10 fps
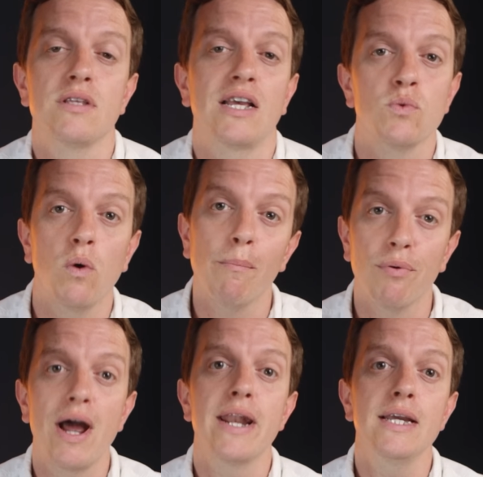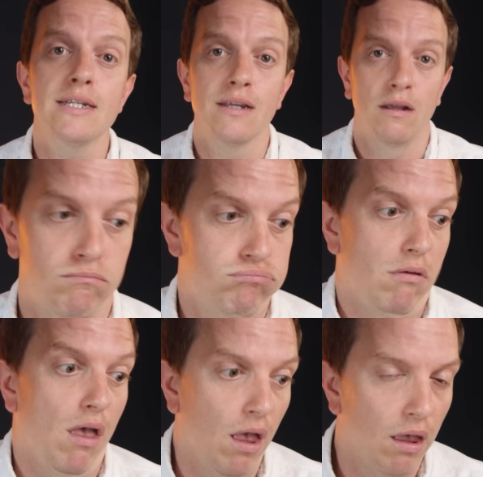that's what Branet
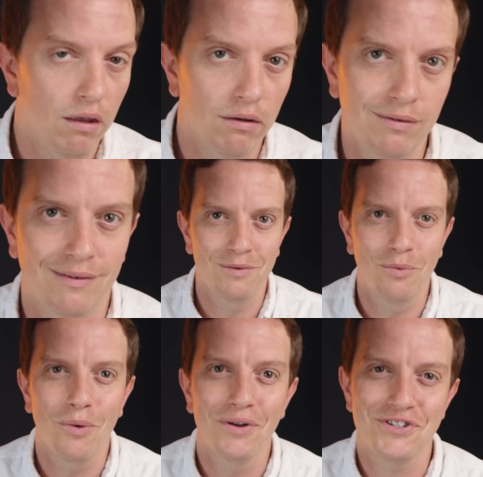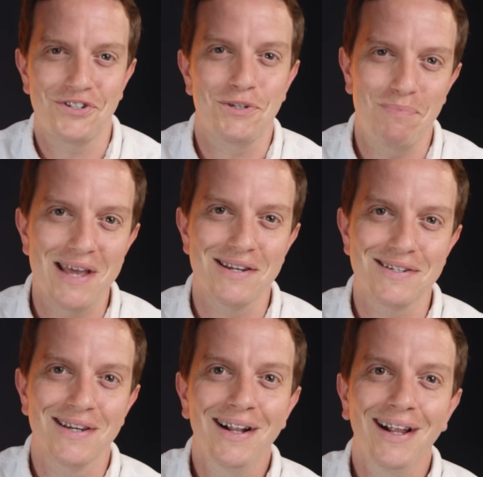wants to spend.